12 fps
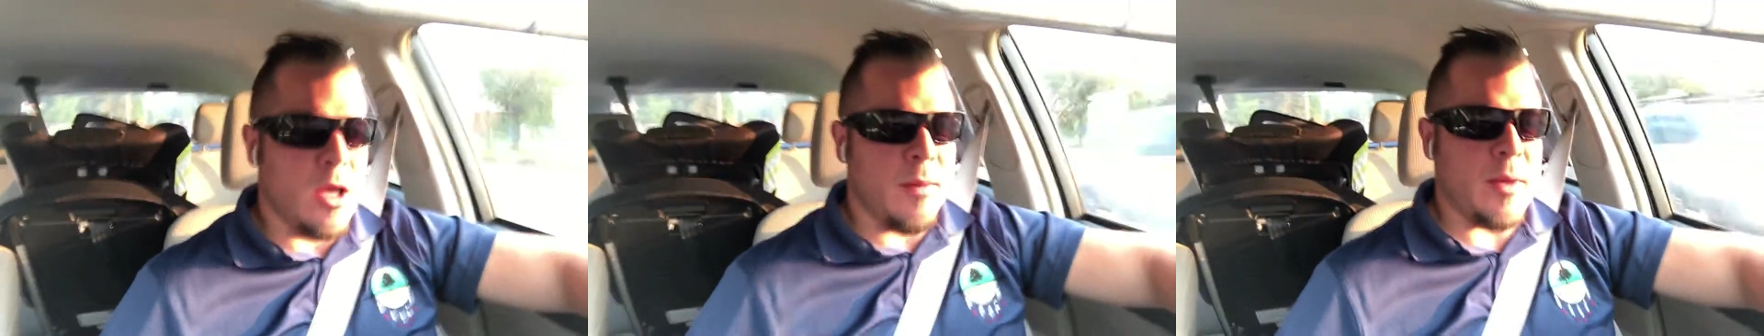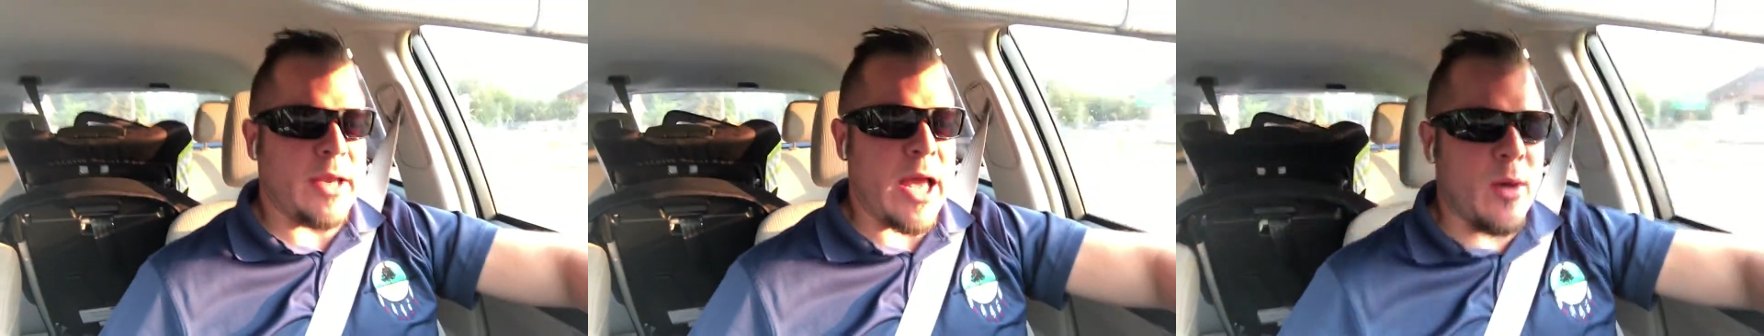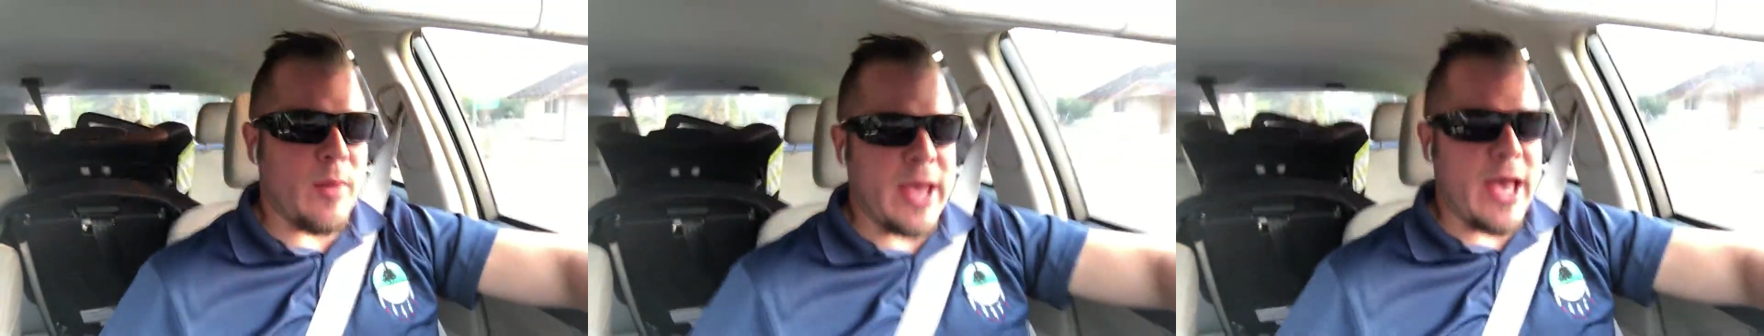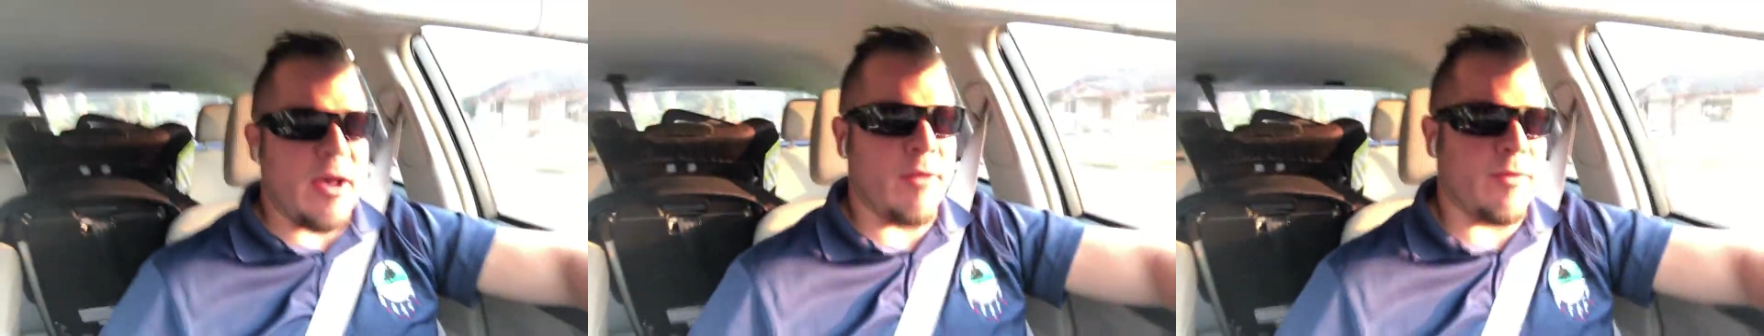I mean, now we
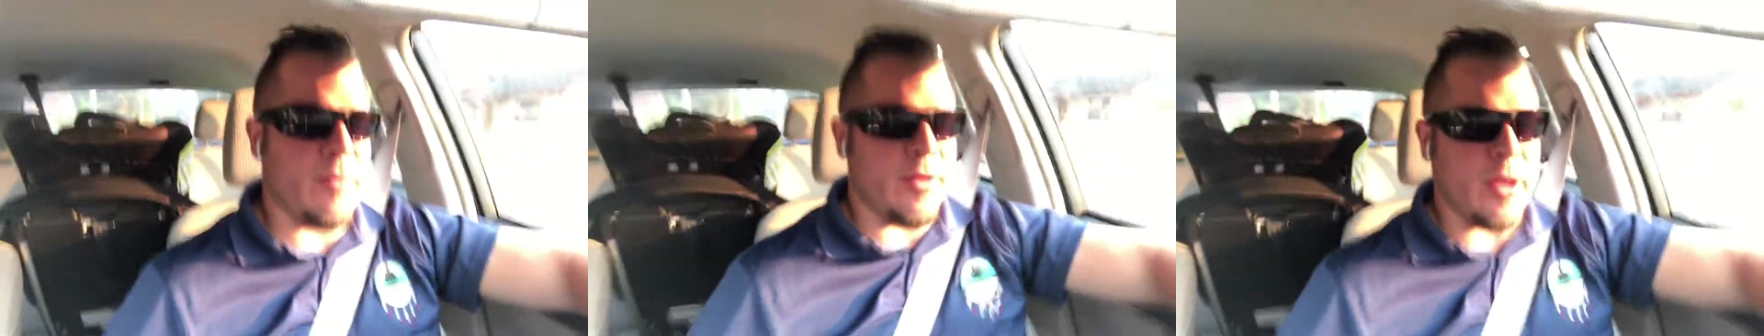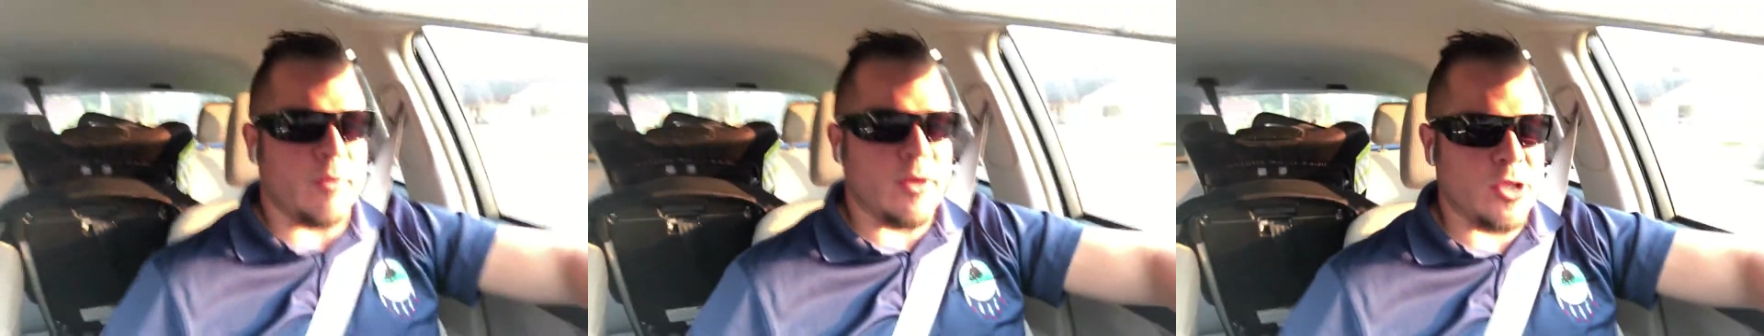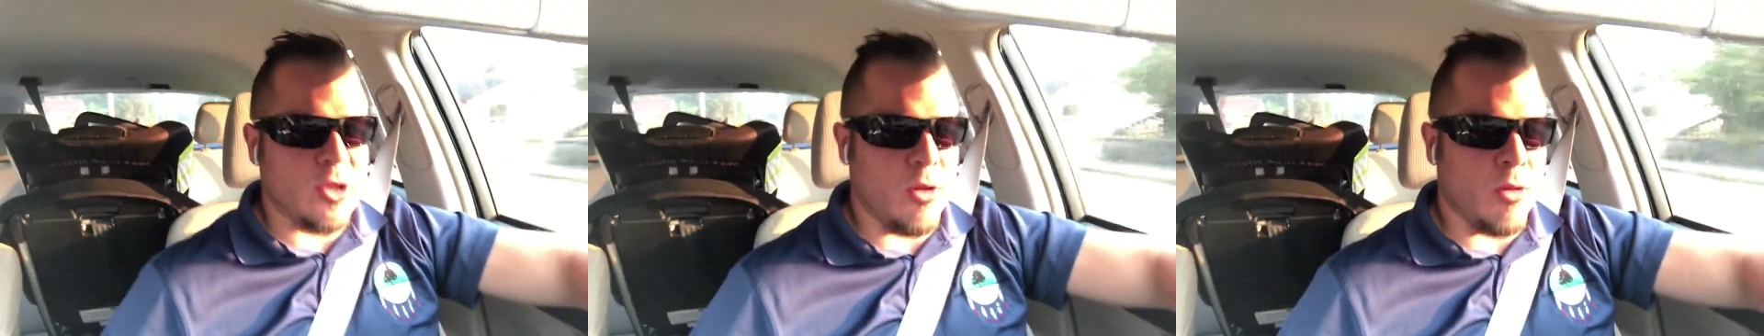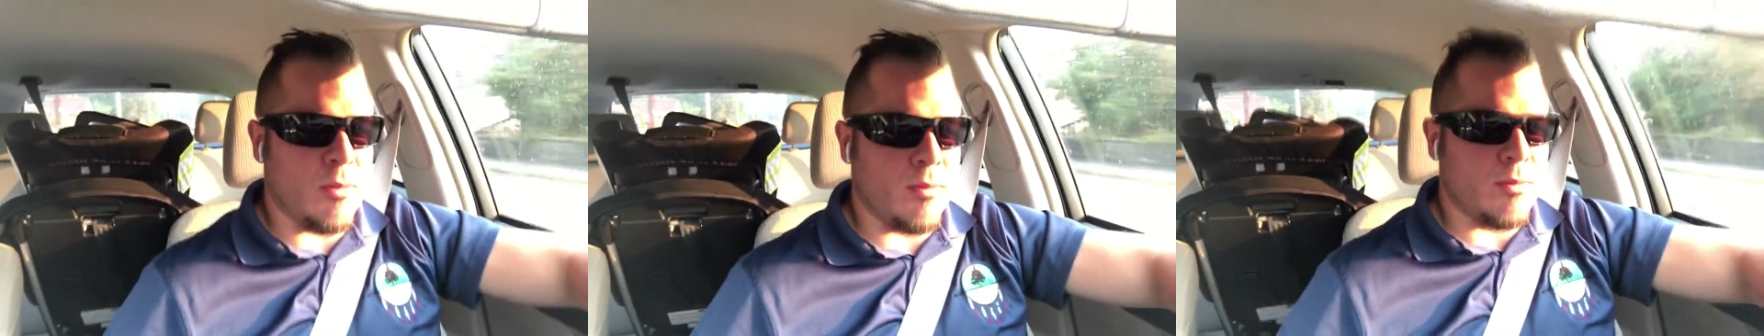have the
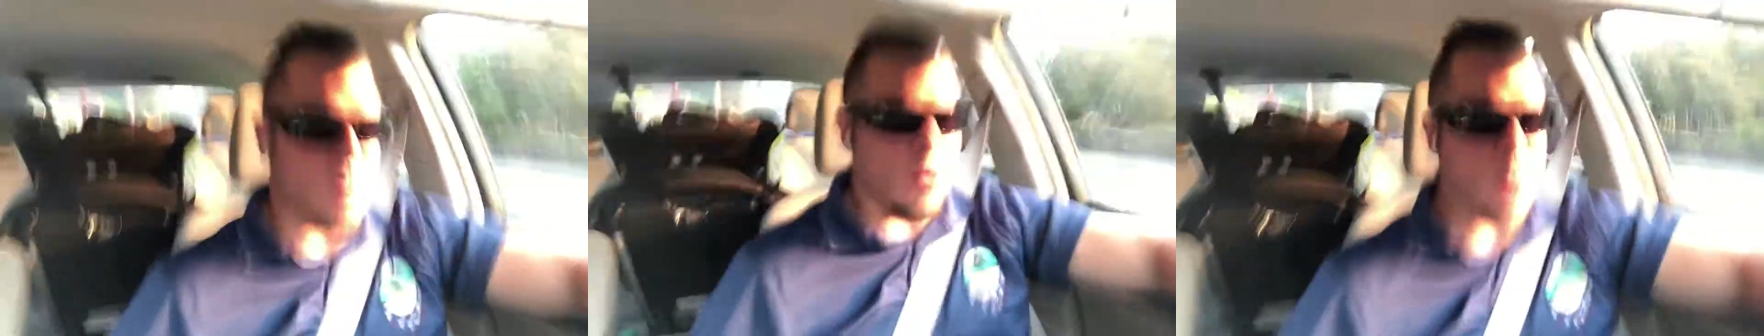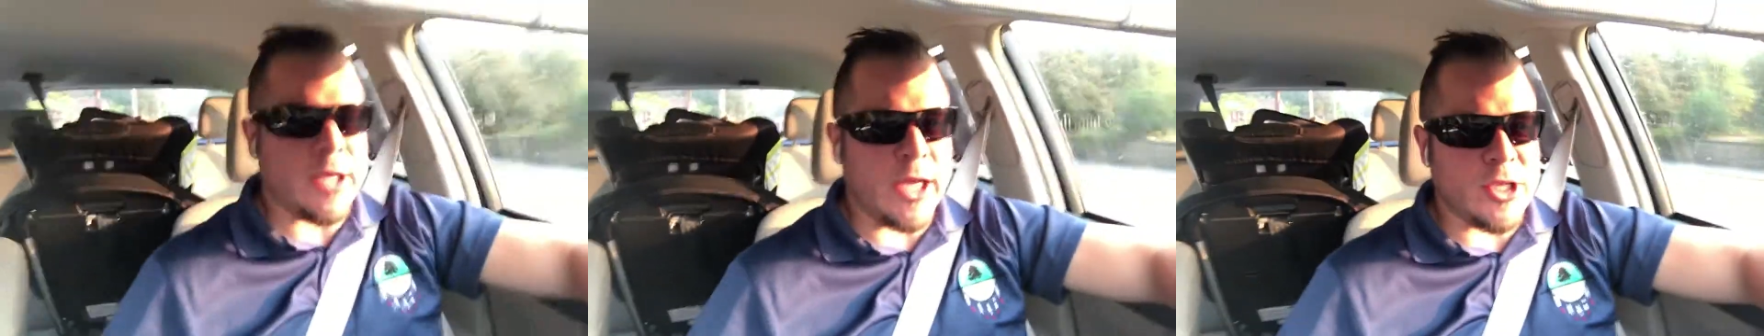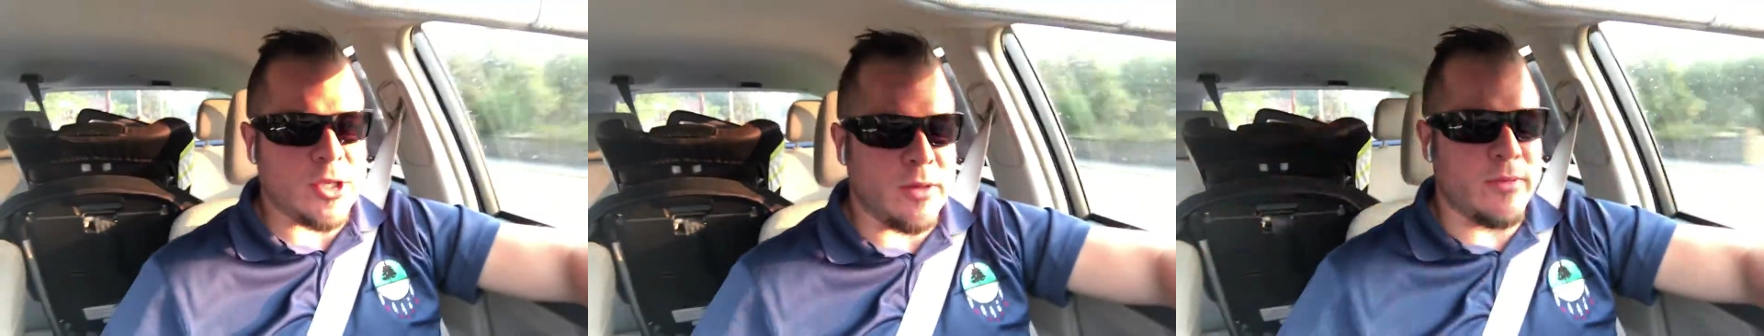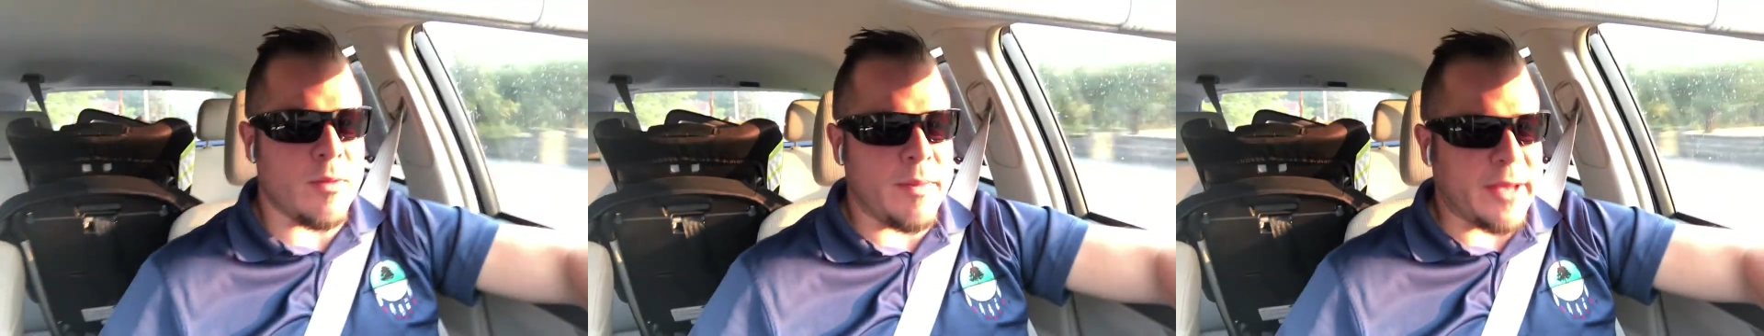original
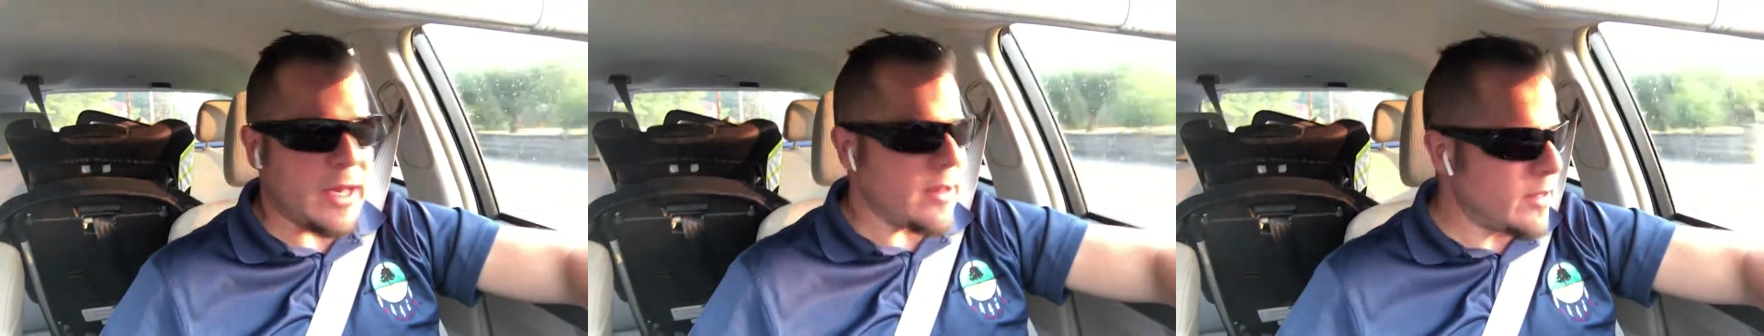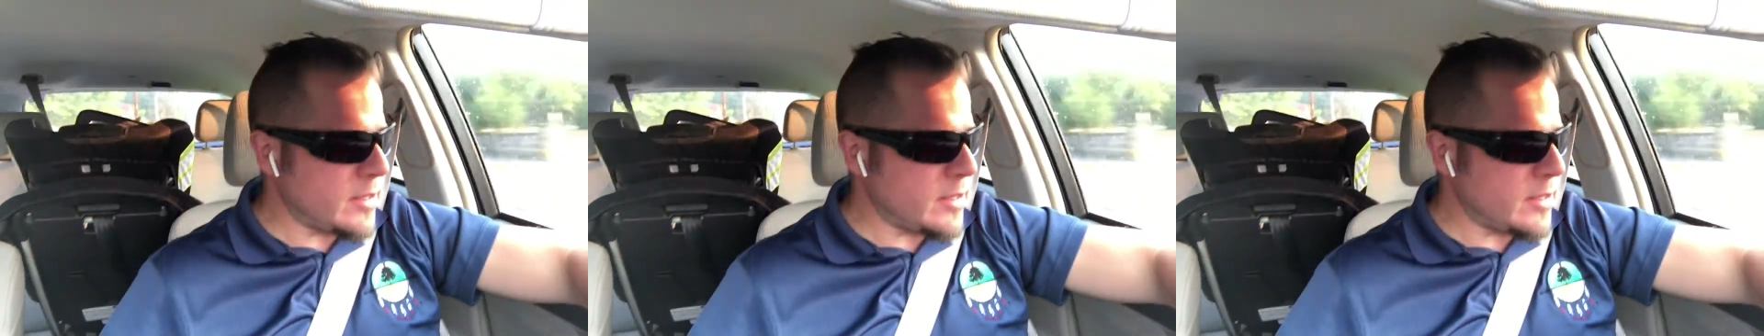rotation from the beginning of